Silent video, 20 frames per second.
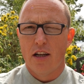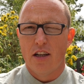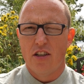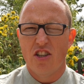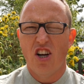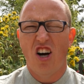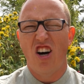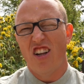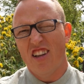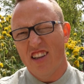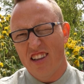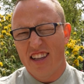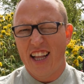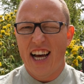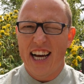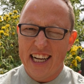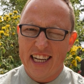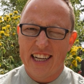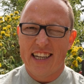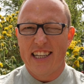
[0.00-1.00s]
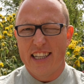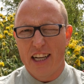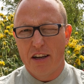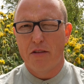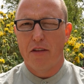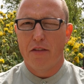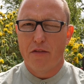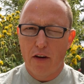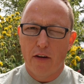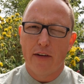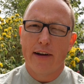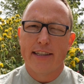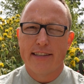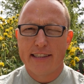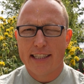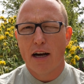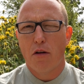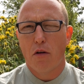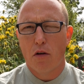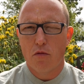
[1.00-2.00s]
not like, you know, the very
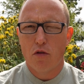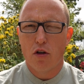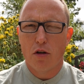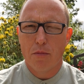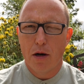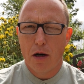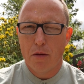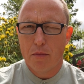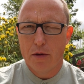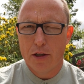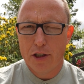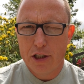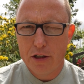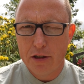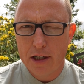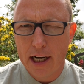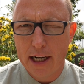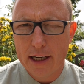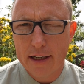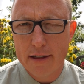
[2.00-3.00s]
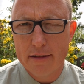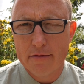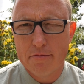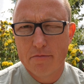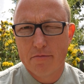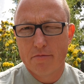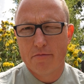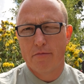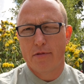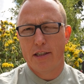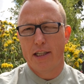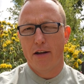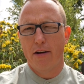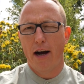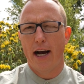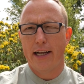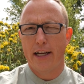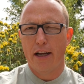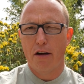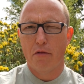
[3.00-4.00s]
sour rhubarb, which you kind of, you know,
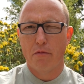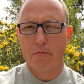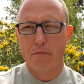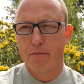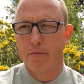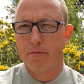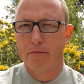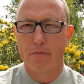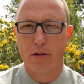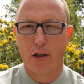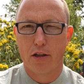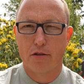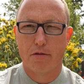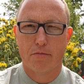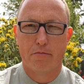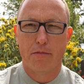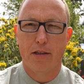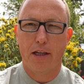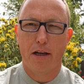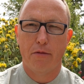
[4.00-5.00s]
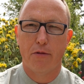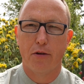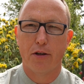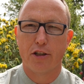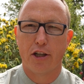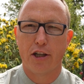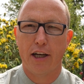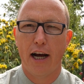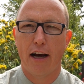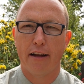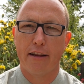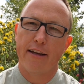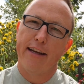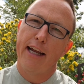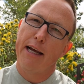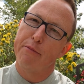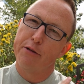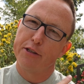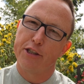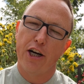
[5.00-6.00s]
I know, because, you know, we always got it out of the
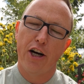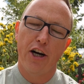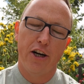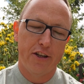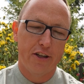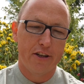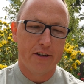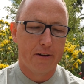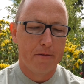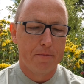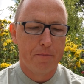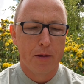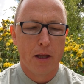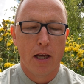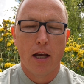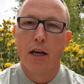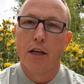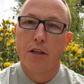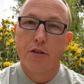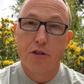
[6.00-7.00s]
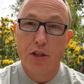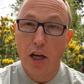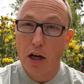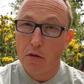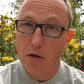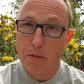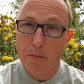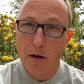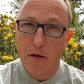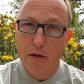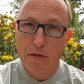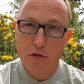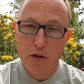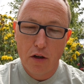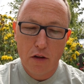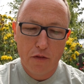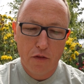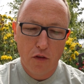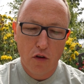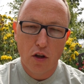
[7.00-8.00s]
neighbour's garden. So the moment of
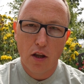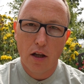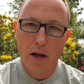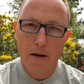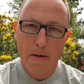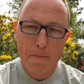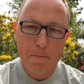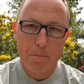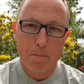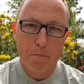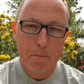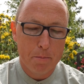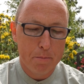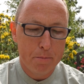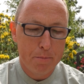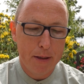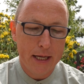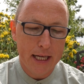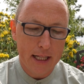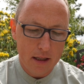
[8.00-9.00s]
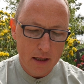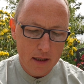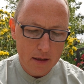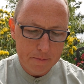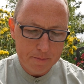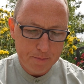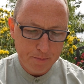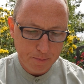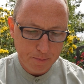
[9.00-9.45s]
truth for the bill,